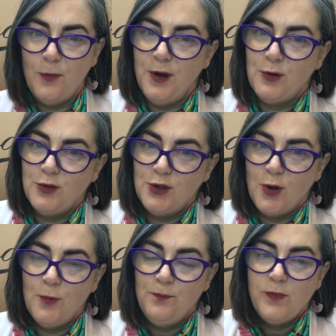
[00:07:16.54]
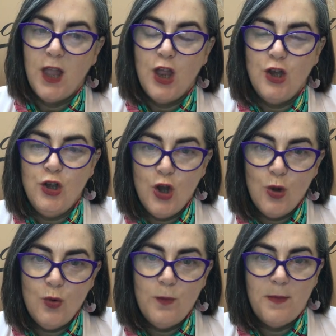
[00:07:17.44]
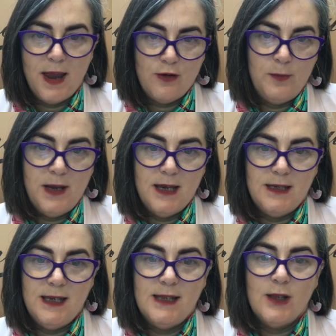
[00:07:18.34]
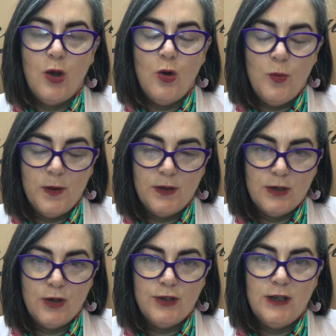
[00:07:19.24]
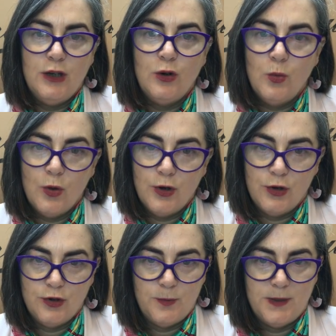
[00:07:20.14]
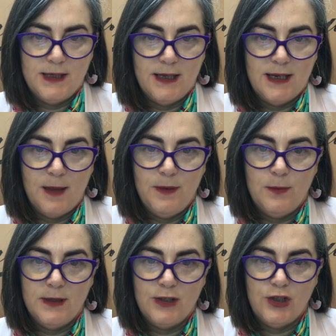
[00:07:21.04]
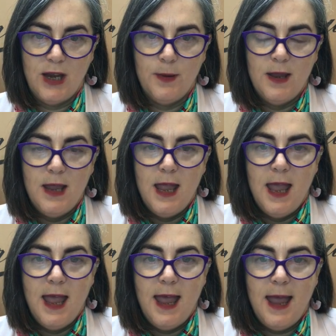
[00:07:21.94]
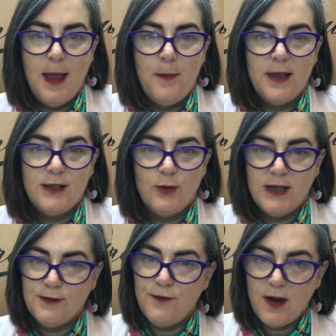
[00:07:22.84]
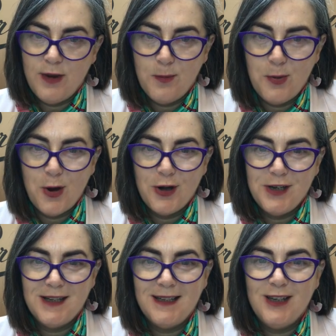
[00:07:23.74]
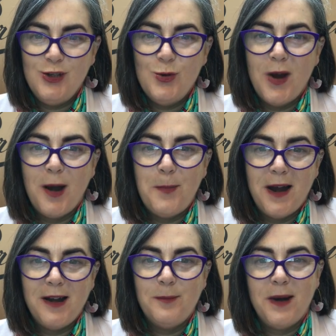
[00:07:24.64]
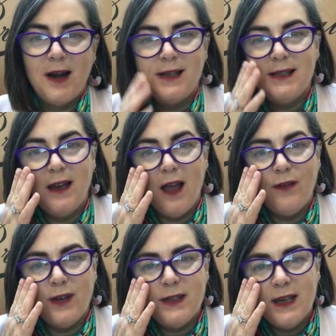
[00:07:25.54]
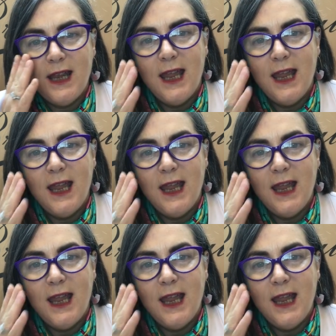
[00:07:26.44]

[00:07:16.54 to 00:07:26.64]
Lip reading: we're good to go. No microblade is opened until you're 100% happy with the shape. So it's very important that you are part and parcel of it.